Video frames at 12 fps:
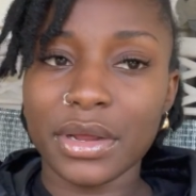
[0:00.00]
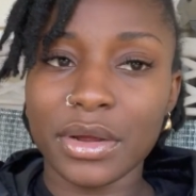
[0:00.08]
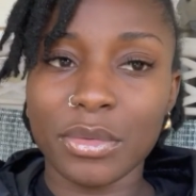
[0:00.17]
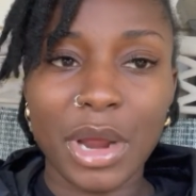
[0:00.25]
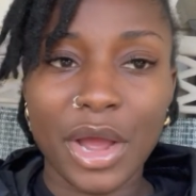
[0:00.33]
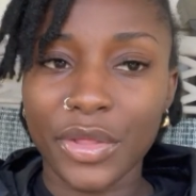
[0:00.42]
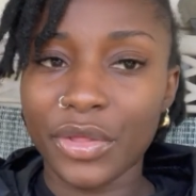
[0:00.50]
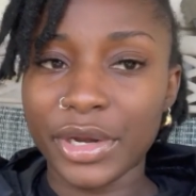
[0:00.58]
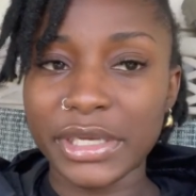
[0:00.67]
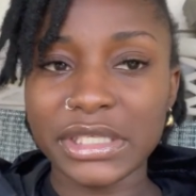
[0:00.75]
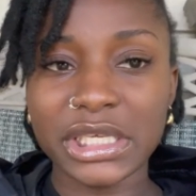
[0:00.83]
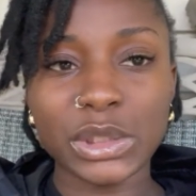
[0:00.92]
around
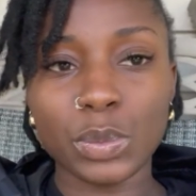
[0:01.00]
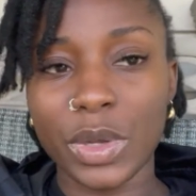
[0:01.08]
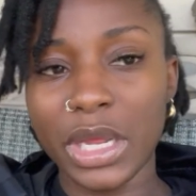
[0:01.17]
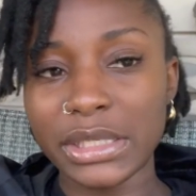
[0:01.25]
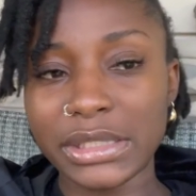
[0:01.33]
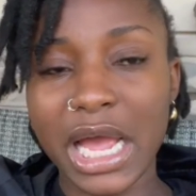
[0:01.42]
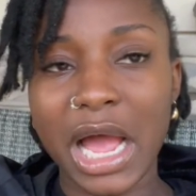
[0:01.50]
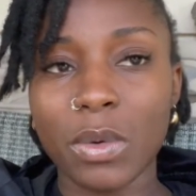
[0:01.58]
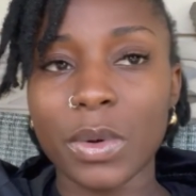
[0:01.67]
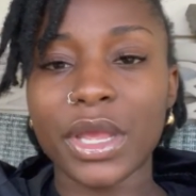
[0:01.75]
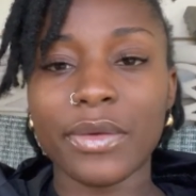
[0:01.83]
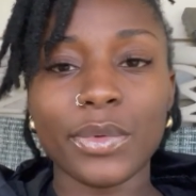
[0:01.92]
36 weeks, I
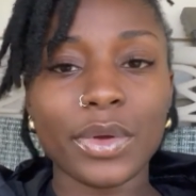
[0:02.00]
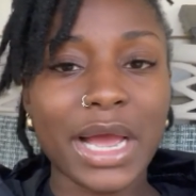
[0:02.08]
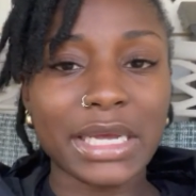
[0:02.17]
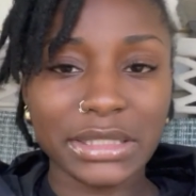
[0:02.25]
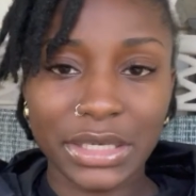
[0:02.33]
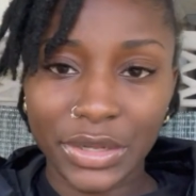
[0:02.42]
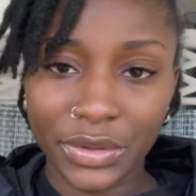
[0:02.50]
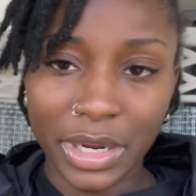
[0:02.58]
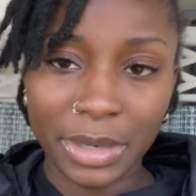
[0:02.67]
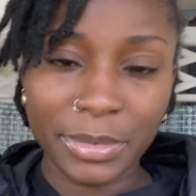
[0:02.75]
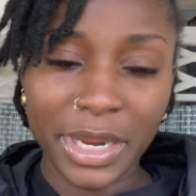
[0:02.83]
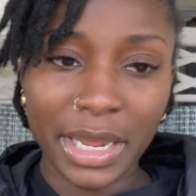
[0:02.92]
will give you guys another
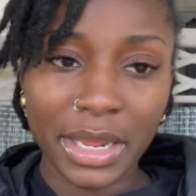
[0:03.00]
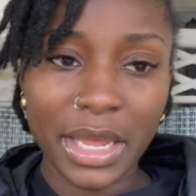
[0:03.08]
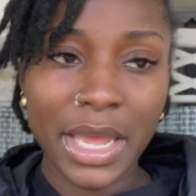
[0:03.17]
update.